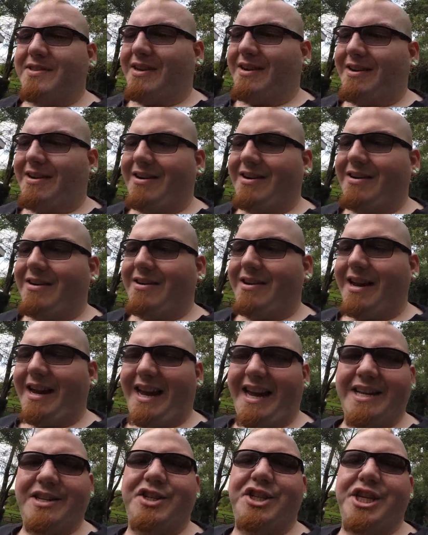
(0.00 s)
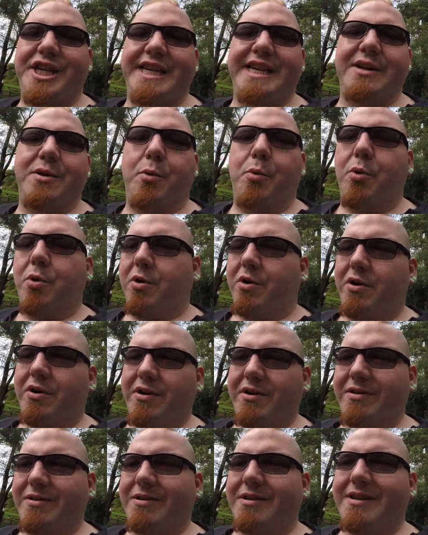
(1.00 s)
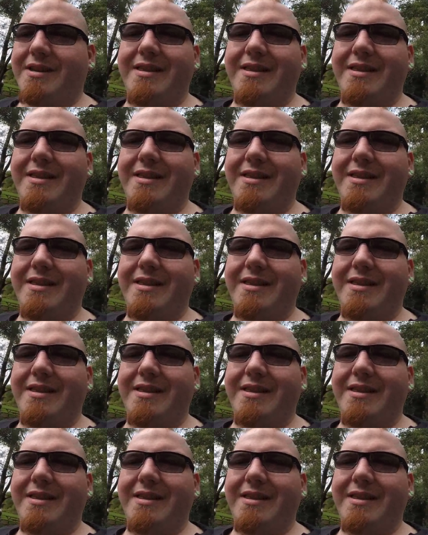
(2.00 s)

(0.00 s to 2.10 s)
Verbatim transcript: are itchy or